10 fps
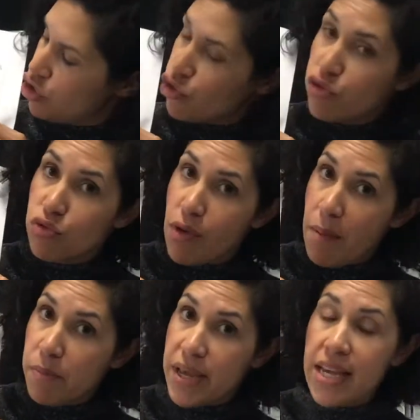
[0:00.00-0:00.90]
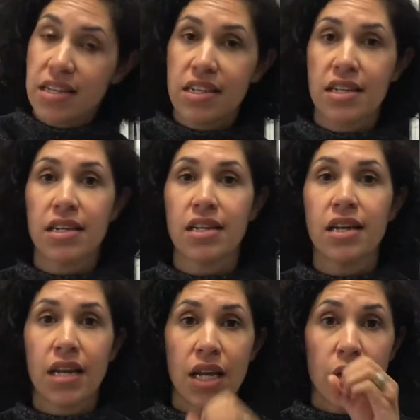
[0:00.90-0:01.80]
trumpet,
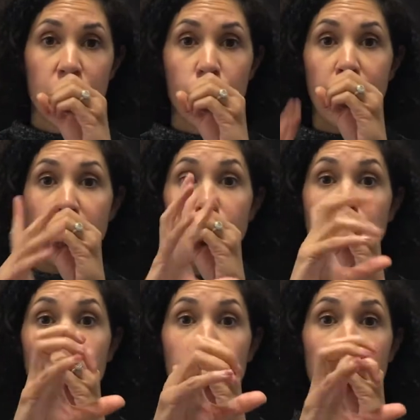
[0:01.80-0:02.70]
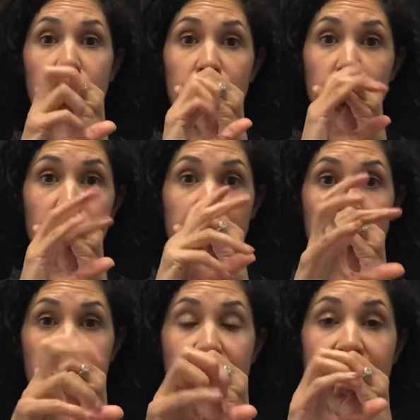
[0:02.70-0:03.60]
where you look like you're
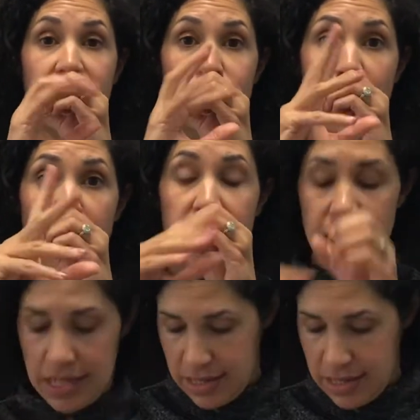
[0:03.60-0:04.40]
playing a trumpet,